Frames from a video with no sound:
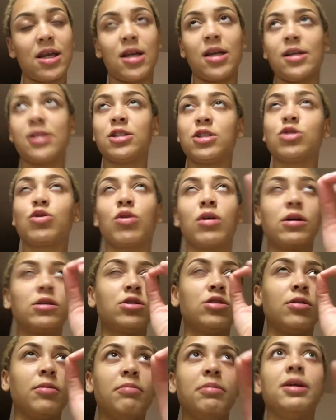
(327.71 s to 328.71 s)
and it is going
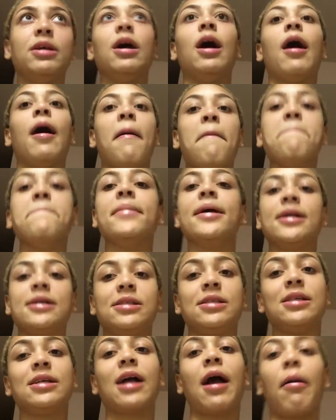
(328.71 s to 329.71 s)
to be
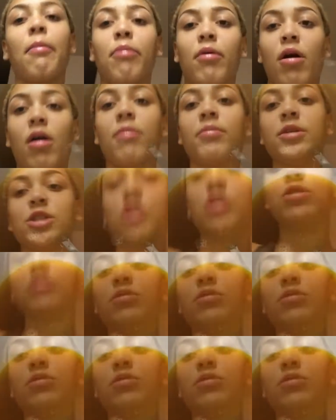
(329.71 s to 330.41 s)
amazing, I promise